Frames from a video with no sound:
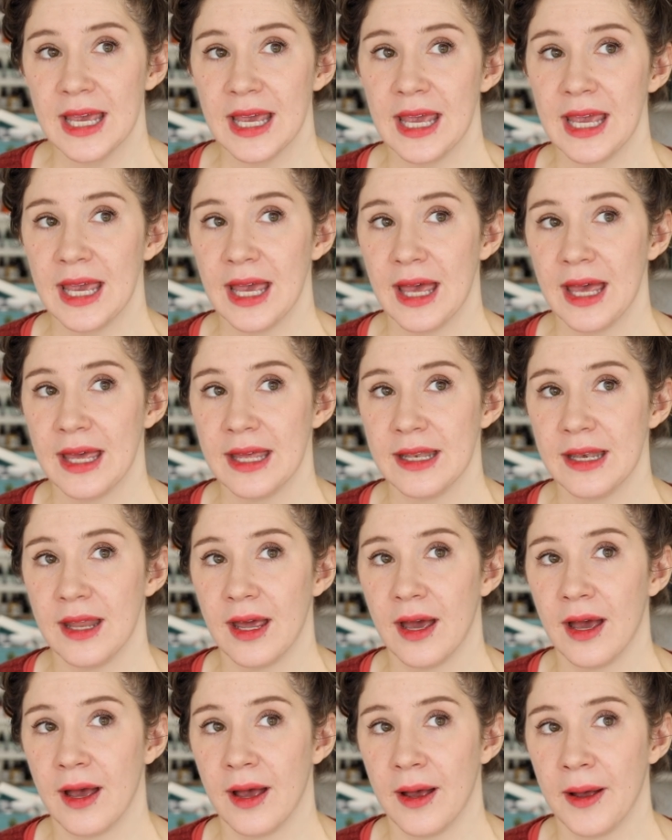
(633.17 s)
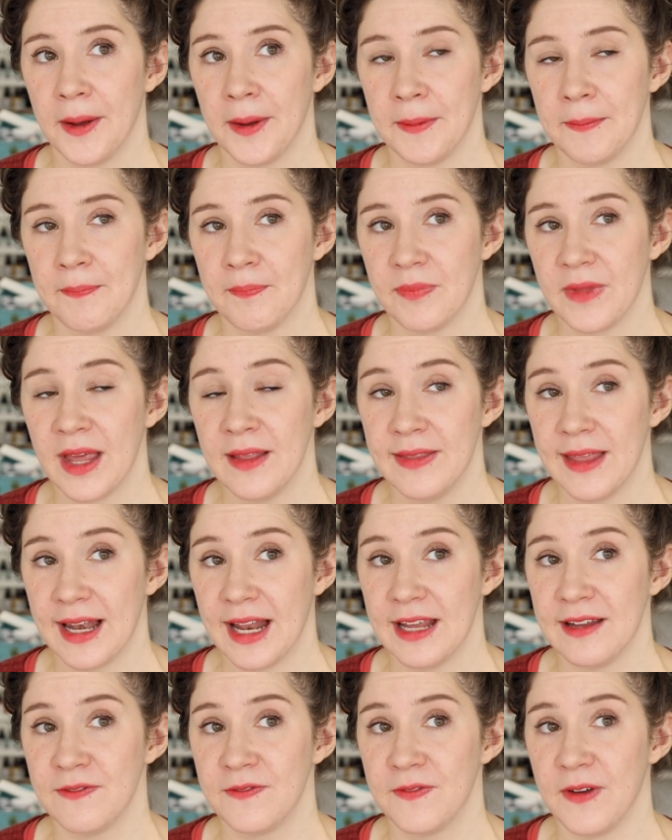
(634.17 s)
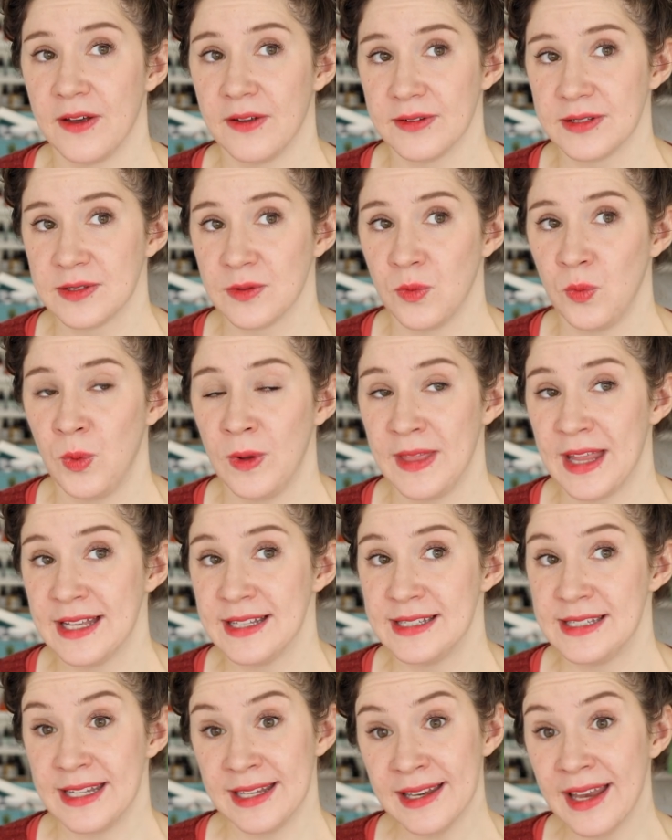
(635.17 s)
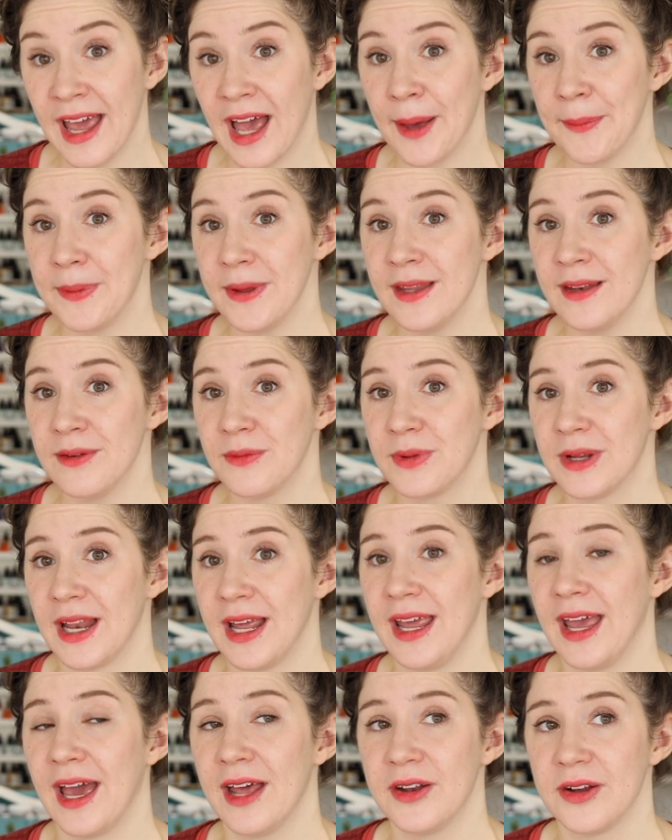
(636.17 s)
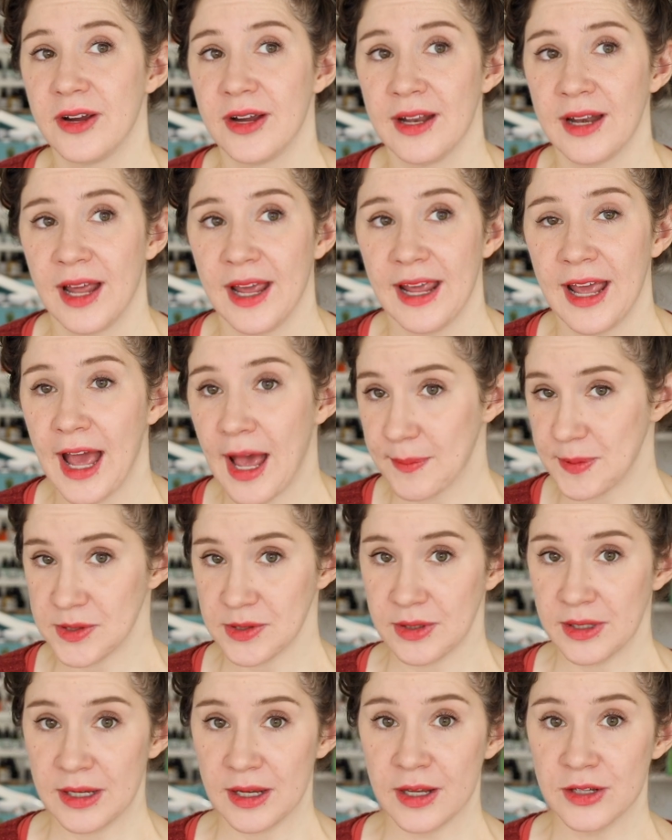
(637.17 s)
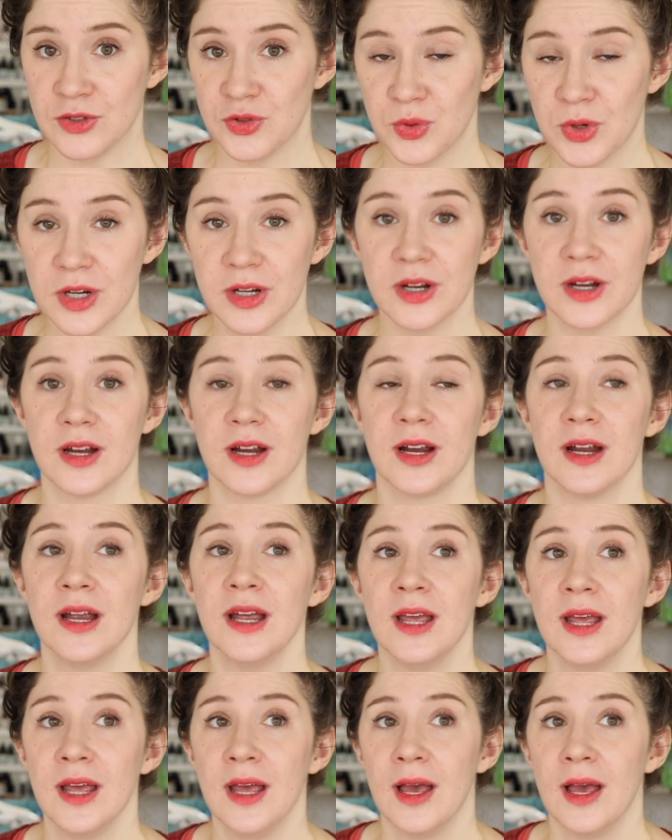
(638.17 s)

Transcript: And, um, and then I felt when that didn't happen, when I had her and I absolutely adored her,